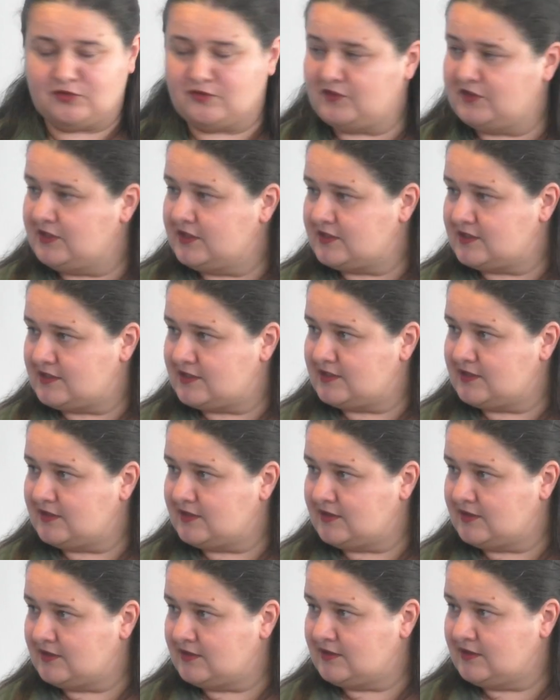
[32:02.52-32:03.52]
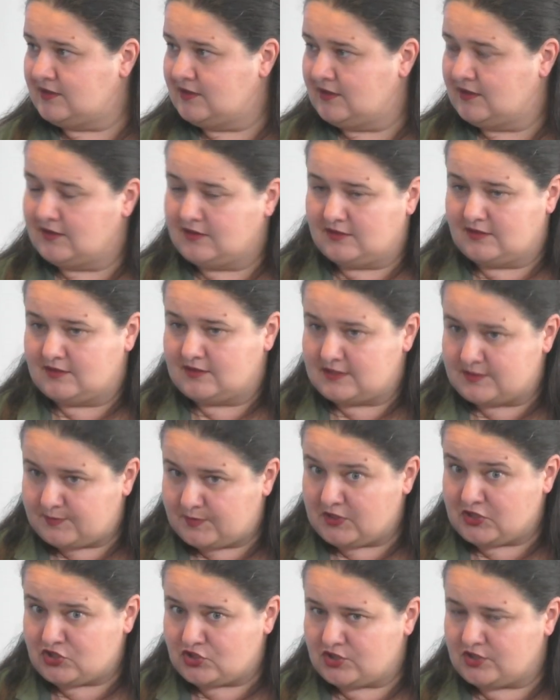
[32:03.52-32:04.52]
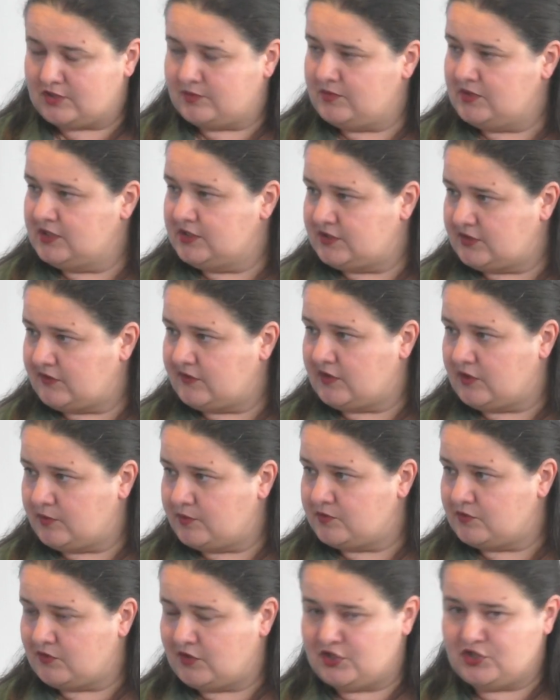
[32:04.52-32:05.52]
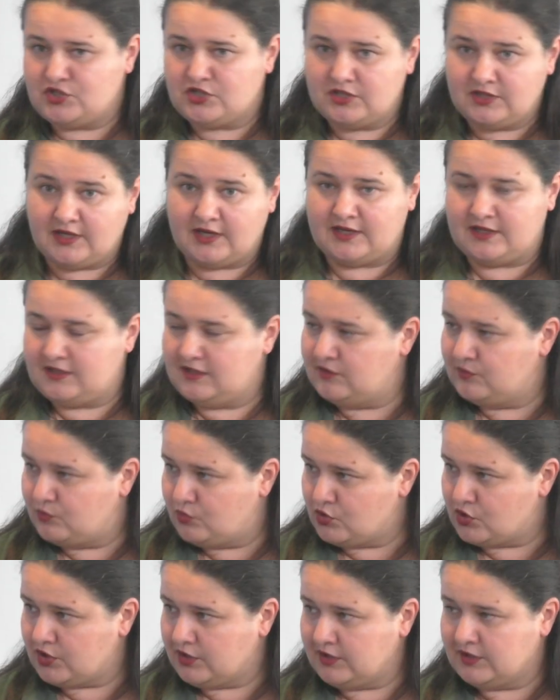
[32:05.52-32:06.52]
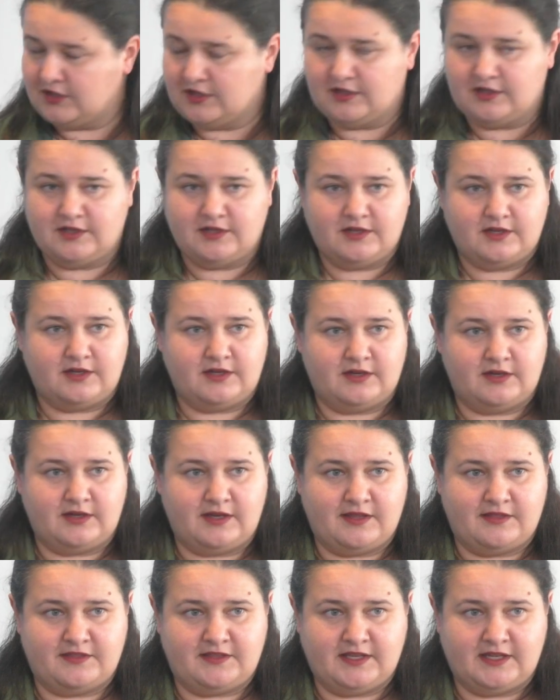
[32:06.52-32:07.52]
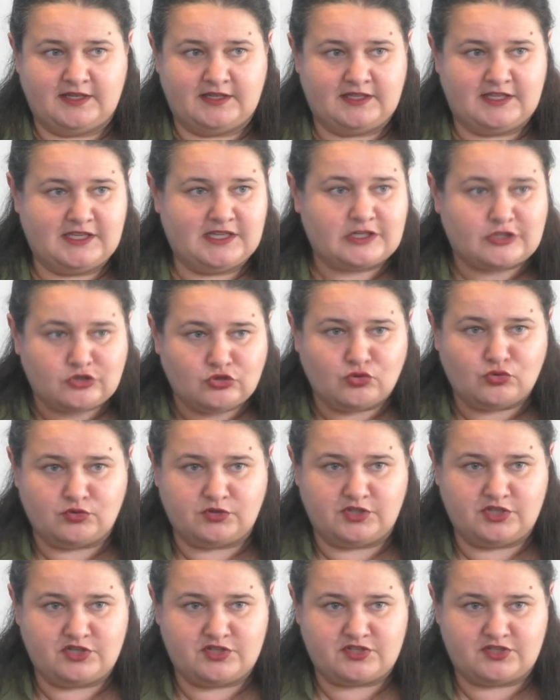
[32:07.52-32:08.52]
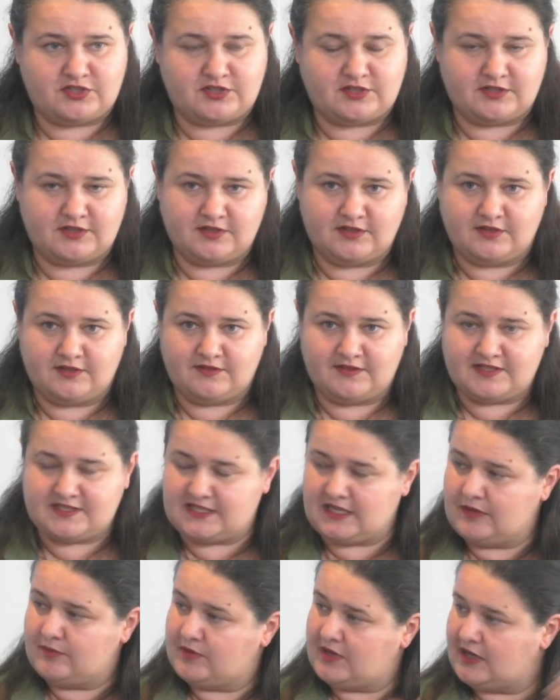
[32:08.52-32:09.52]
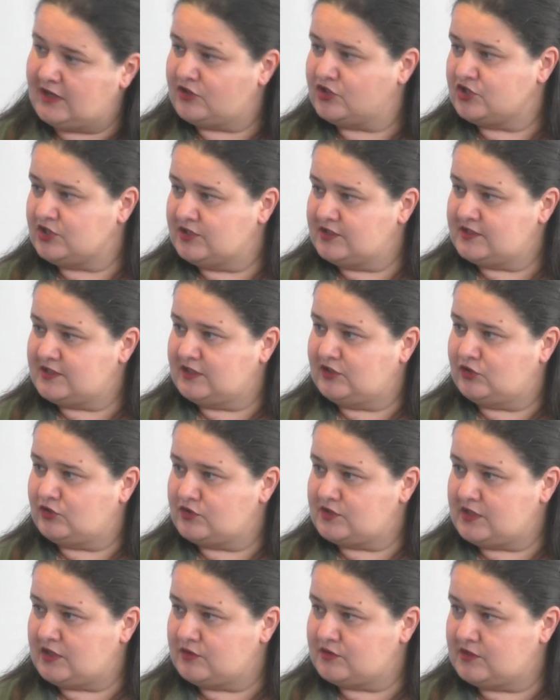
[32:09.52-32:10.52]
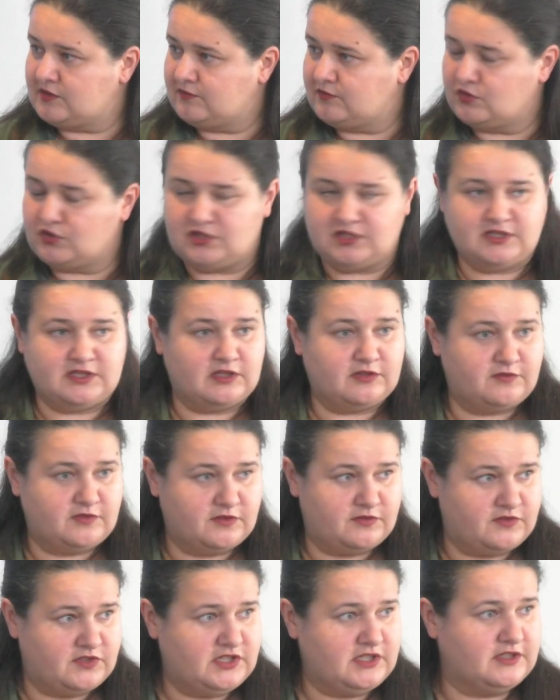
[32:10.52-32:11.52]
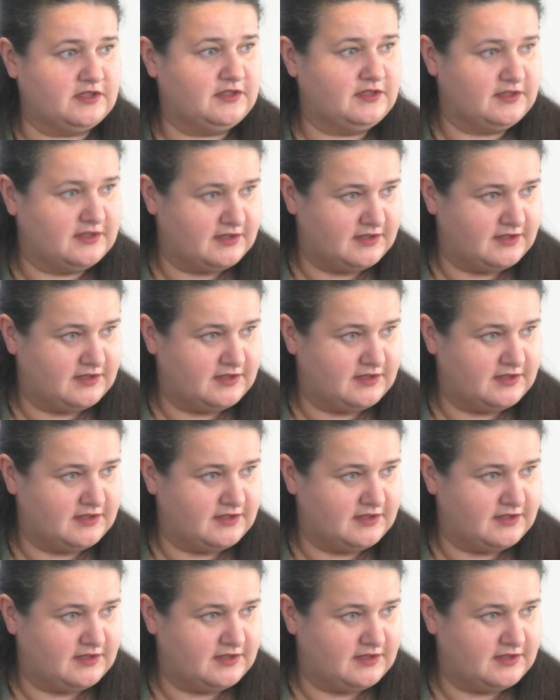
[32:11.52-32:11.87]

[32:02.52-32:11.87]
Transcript: of this uh, special military operation, i.e. war. Uh, and then he acknowledged the same actions in 2014 and 15